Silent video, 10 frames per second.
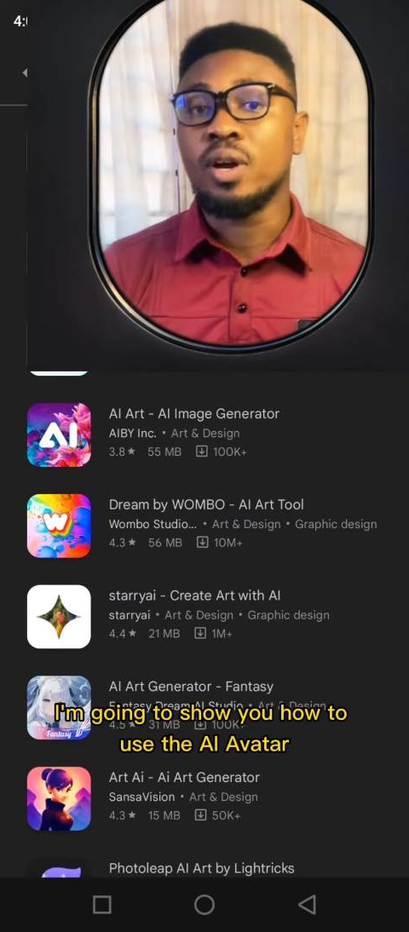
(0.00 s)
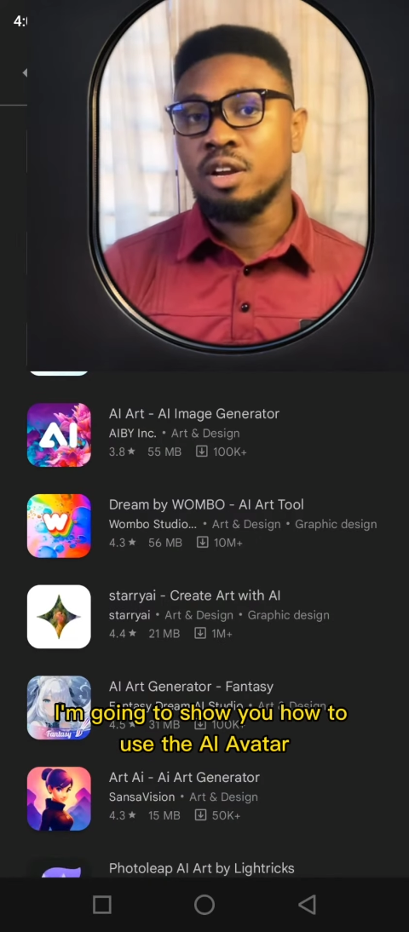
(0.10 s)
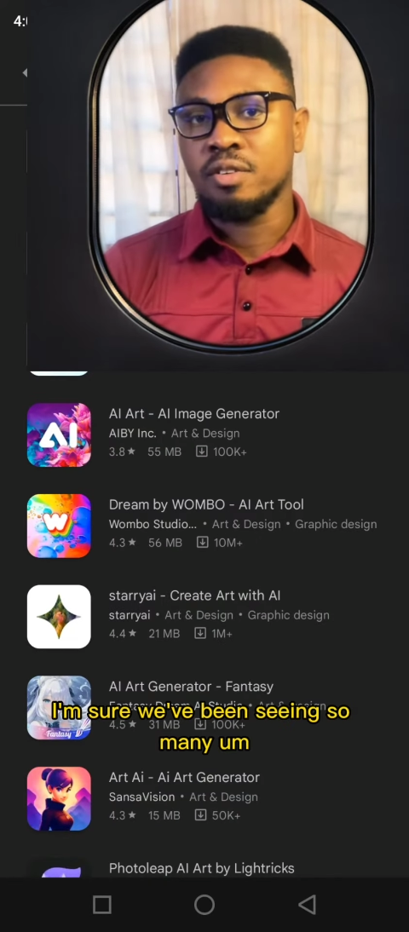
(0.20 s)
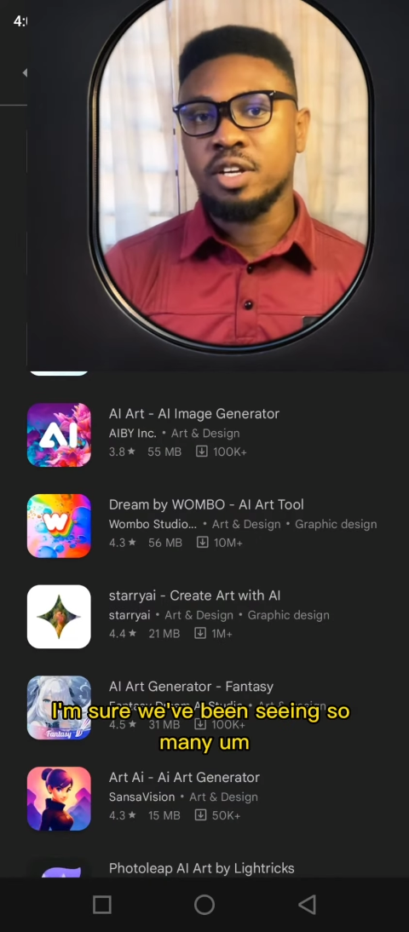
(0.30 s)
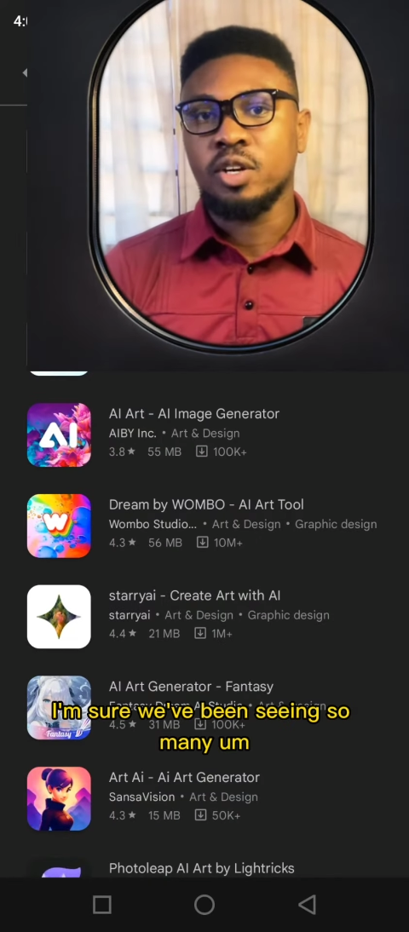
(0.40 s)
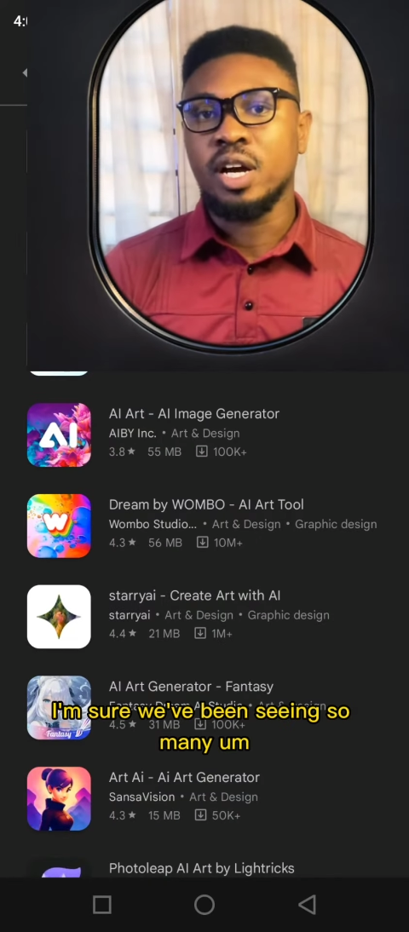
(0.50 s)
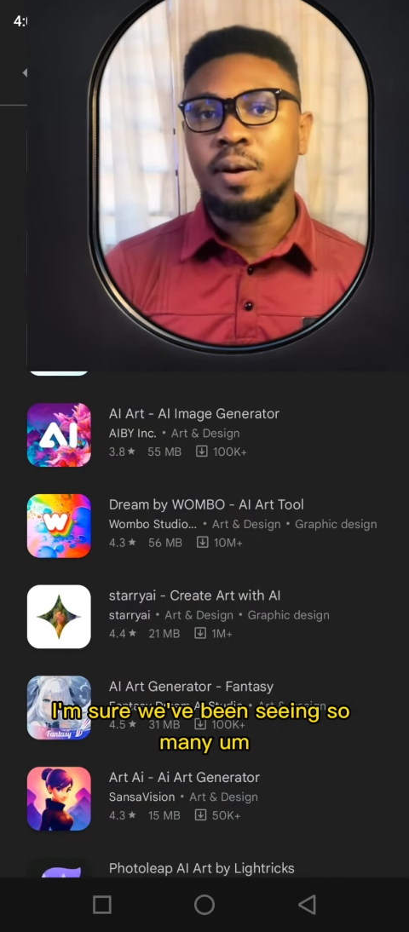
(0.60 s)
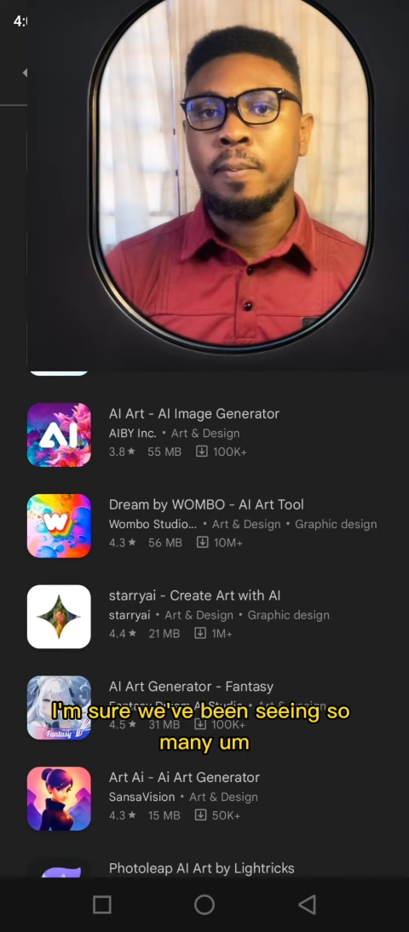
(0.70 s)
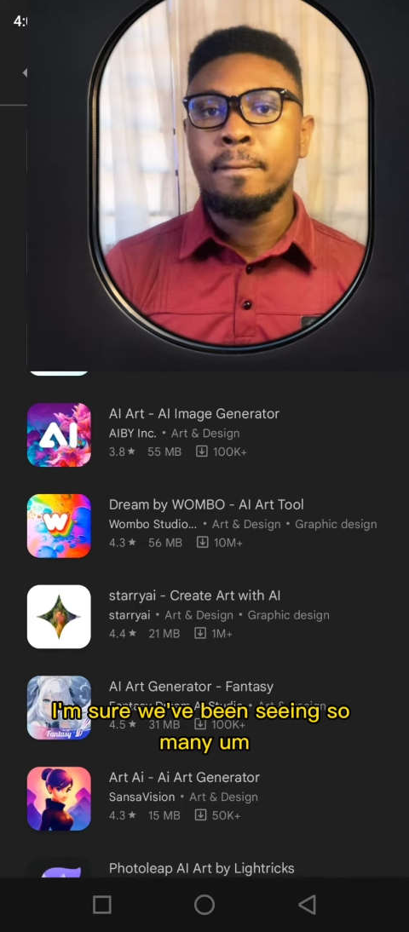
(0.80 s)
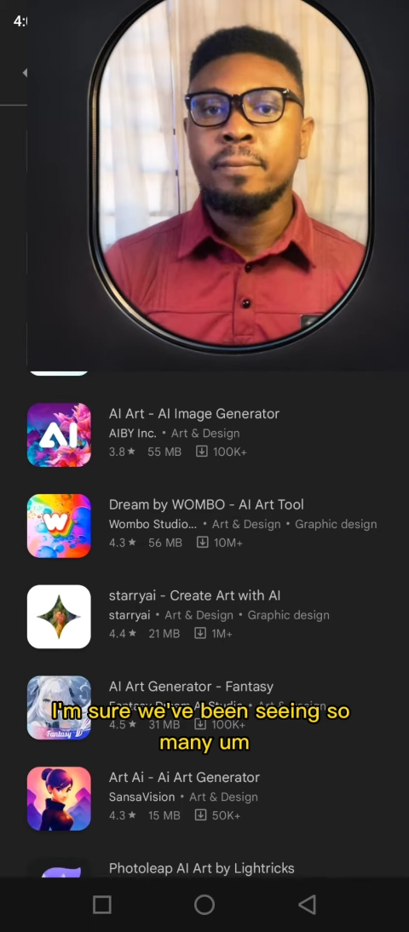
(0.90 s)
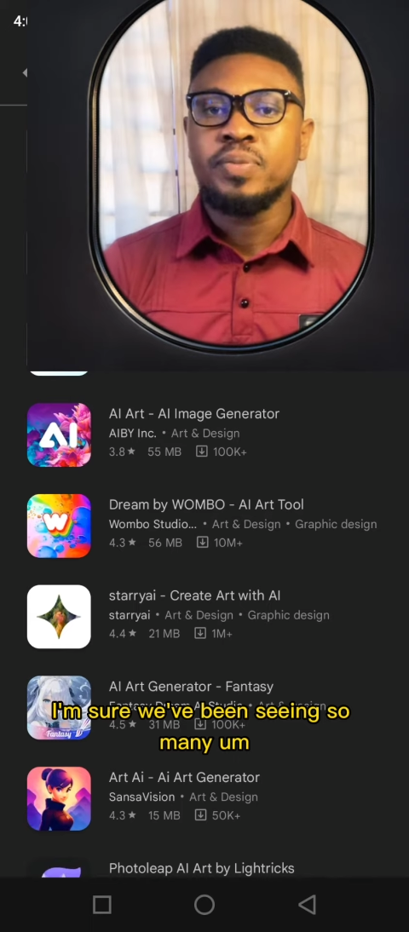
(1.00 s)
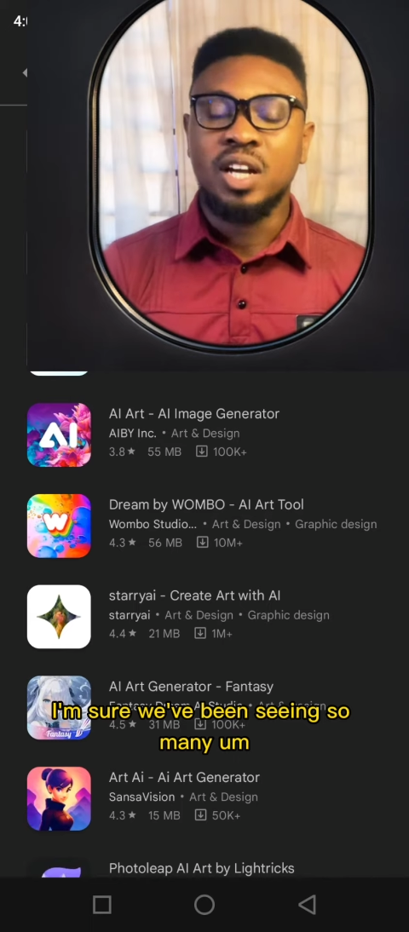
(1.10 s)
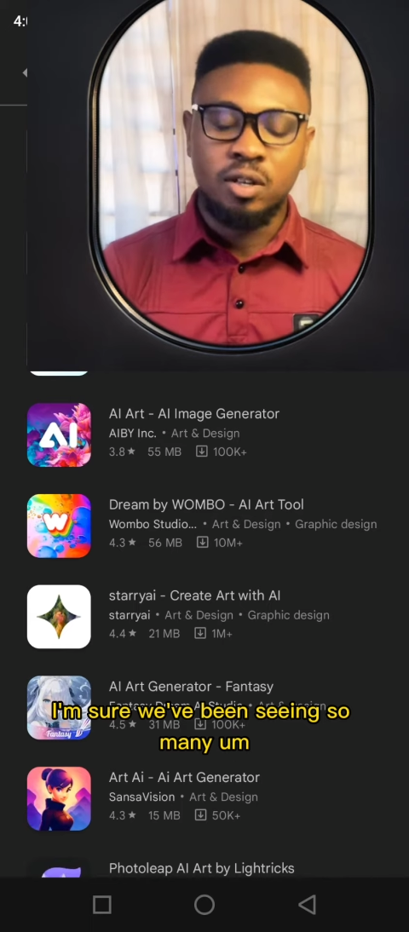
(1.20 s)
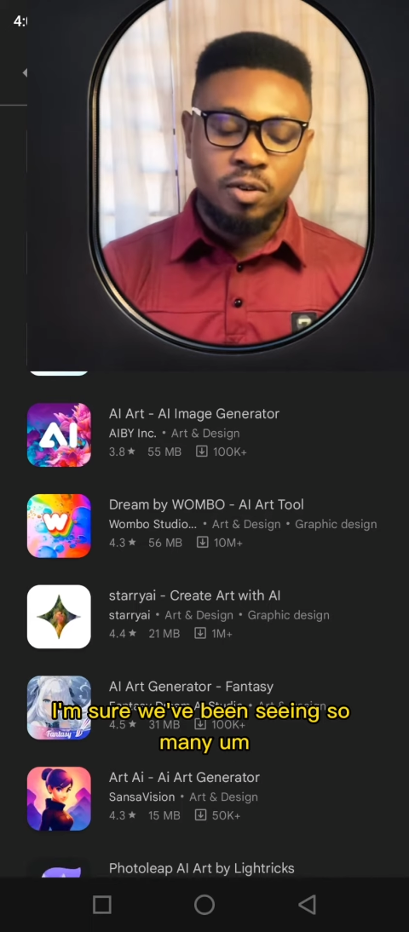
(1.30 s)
I'm sure we've been seeing so